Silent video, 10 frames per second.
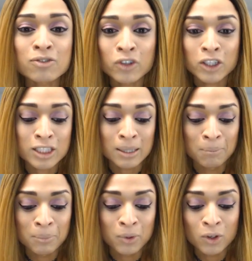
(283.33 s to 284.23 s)
for
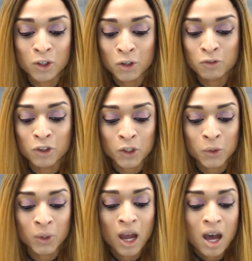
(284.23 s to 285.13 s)
example, on your phone,